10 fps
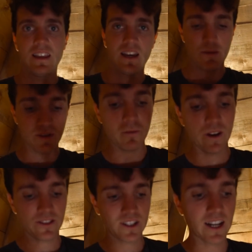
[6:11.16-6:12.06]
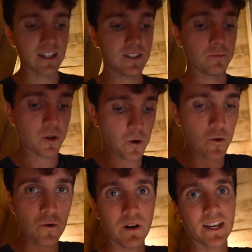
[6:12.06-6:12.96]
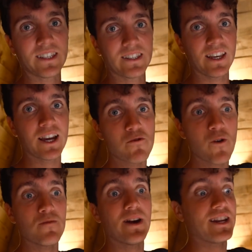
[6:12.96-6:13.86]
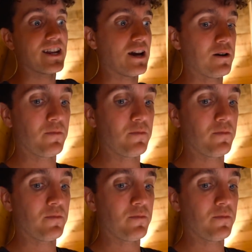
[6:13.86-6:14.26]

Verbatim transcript: I mean, we've stayed at some cool places here in Romania,